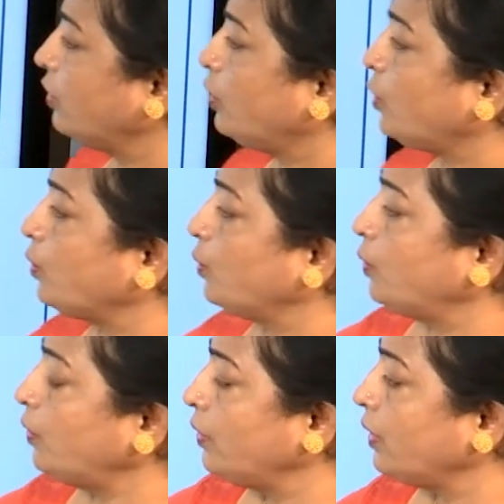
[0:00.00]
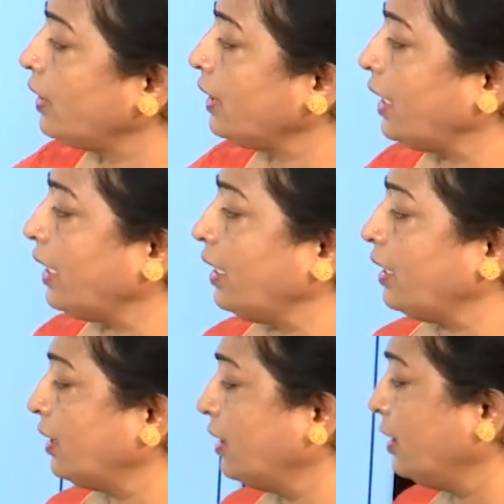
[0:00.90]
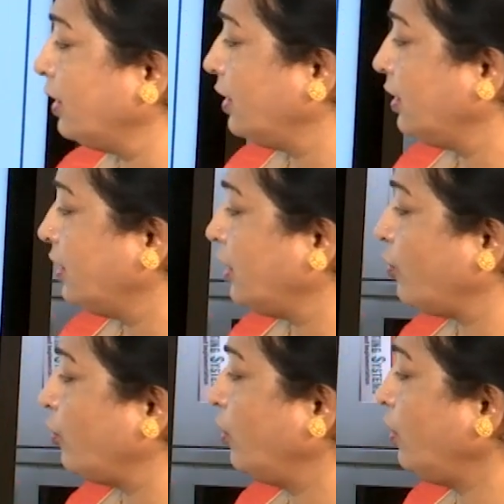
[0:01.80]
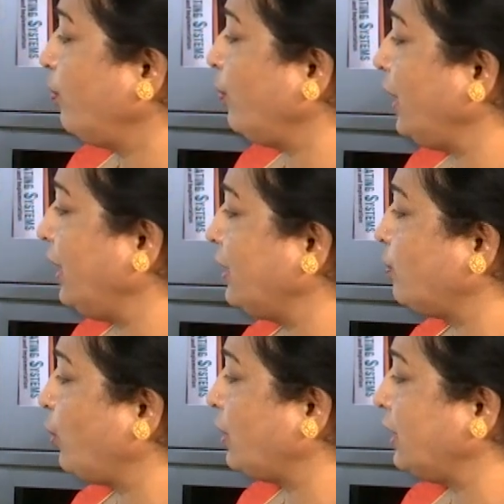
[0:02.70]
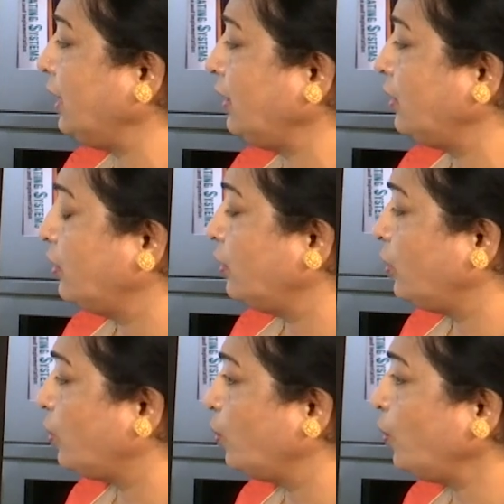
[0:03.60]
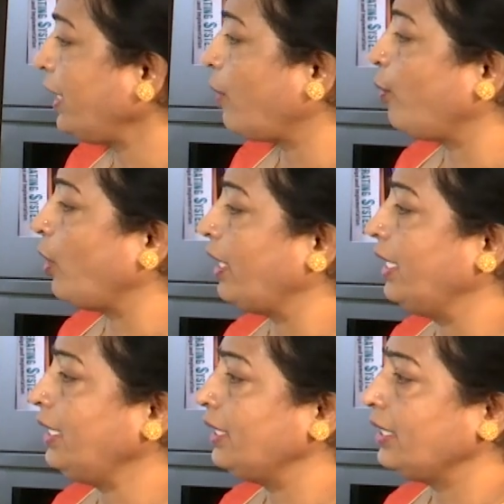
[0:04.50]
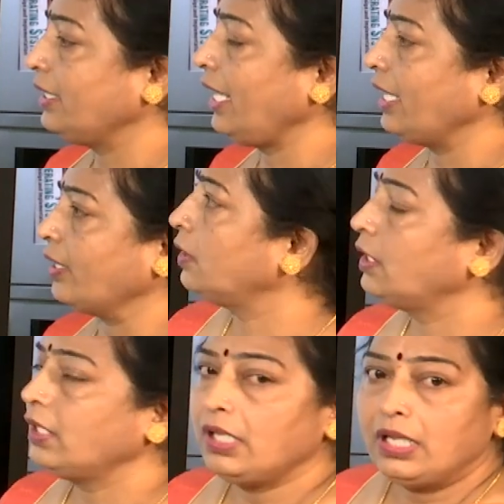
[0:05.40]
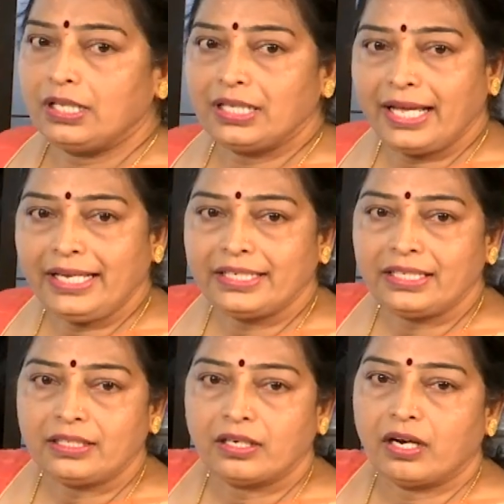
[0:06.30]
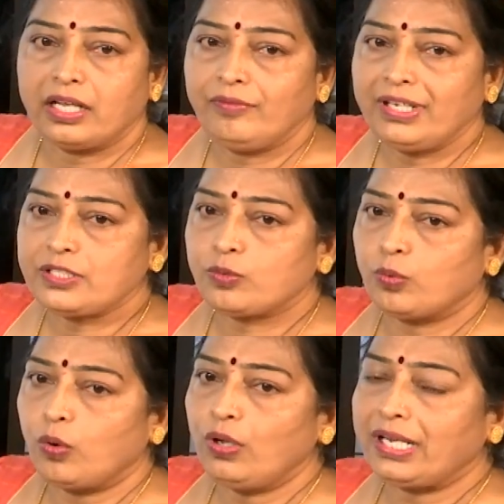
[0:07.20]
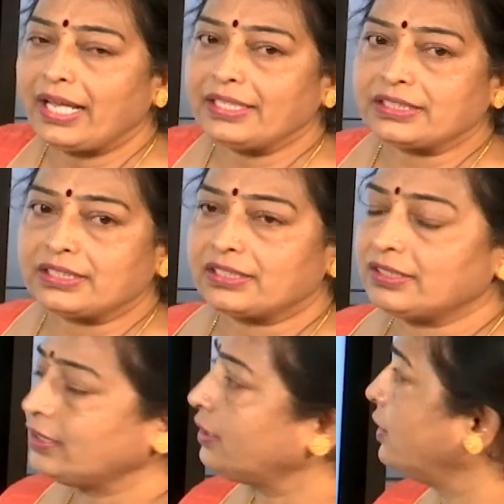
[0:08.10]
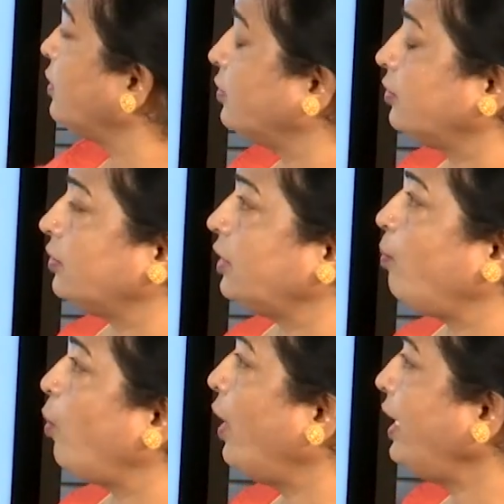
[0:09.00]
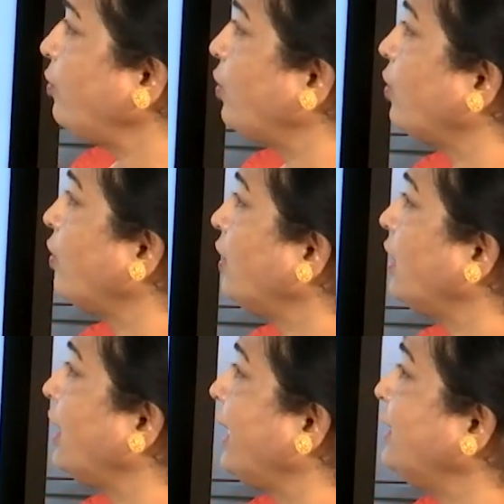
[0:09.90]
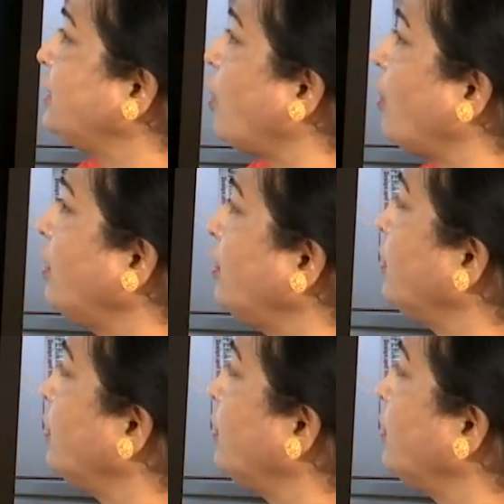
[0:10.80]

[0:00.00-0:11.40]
through A. Therefore, B is passing through a point A. Line on which O lies. The point O lies on